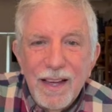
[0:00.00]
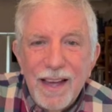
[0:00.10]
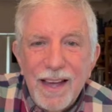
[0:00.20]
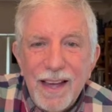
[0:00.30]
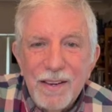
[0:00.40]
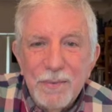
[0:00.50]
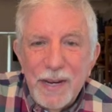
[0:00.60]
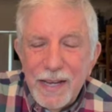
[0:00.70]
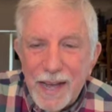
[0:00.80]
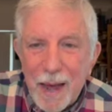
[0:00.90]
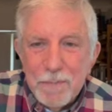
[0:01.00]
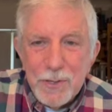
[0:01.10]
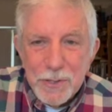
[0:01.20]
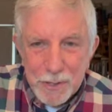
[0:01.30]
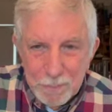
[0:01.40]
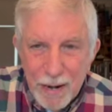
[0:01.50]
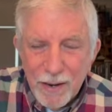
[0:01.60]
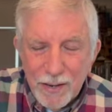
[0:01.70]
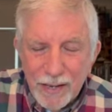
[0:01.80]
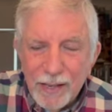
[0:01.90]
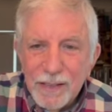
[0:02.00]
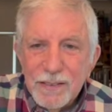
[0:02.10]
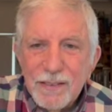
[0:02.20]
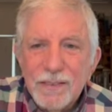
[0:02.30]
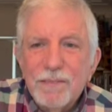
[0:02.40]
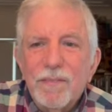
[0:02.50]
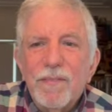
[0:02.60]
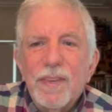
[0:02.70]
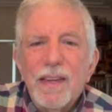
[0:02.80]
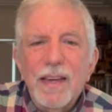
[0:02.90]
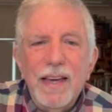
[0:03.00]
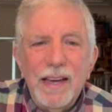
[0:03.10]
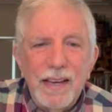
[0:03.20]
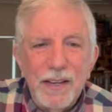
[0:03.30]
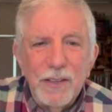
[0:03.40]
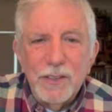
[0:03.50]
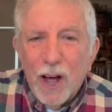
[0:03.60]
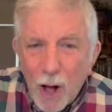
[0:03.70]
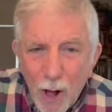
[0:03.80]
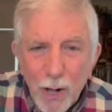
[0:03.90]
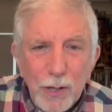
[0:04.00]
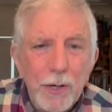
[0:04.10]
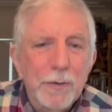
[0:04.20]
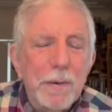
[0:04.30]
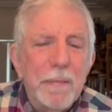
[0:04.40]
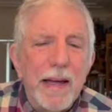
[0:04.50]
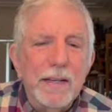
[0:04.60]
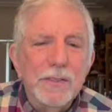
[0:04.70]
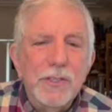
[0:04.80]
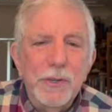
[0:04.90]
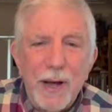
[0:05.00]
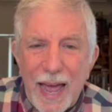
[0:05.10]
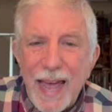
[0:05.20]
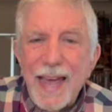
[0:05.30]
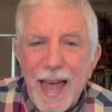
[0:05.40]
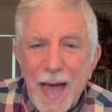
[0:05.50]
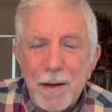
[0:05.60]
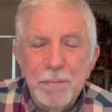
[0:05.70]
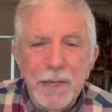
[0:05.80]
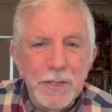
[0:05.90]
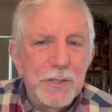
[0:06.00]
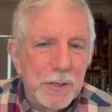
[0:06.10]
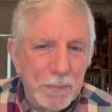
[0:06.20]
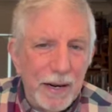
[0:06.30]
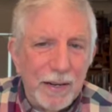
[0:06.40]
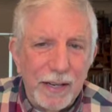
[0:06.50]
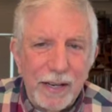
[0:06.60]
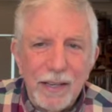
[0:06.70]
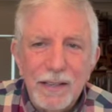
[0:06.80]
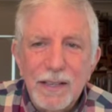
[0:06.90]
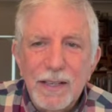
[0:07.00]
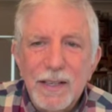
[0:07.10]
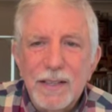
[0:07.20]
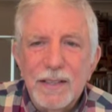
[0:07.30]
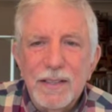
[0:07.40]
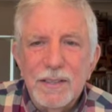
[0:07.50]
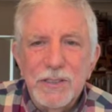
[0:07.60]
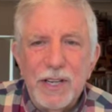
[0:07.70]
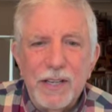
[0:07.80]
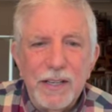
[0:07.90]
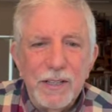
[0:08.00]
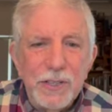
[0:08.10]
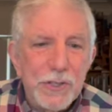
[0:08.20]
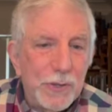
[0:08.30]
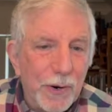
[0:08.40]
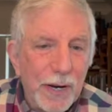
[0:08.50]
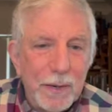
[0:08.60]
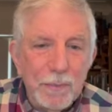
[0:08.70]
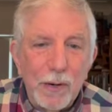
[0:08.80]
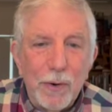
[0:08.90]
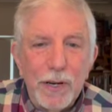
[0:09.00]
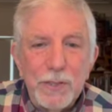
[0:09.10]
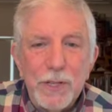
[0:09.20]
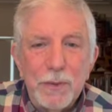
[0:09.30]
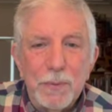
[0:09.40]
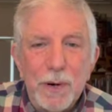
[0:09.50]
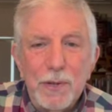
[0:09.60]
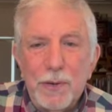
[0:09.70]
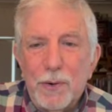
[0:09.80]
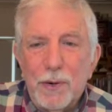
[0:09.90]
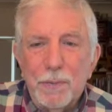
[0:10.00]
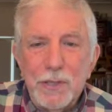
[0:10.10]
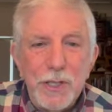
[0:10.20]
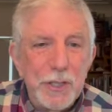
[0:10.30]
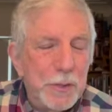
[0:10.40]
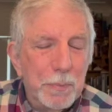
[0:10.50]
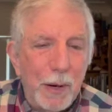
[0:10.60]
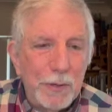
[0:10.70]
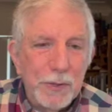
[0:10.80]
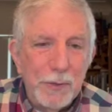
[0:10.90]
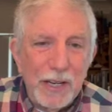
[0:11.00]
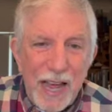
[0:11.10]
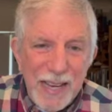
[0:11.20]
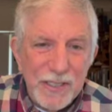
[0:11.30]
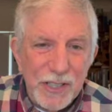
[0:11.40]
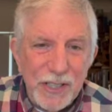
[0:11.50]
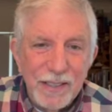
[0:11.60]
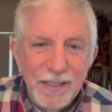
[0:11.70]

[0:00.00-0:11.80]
And when he came to Samaria, he killed all who remained to Ahab in Samaria until he had destroyed him, according to the word of the Lord, which he spoke to Elijah.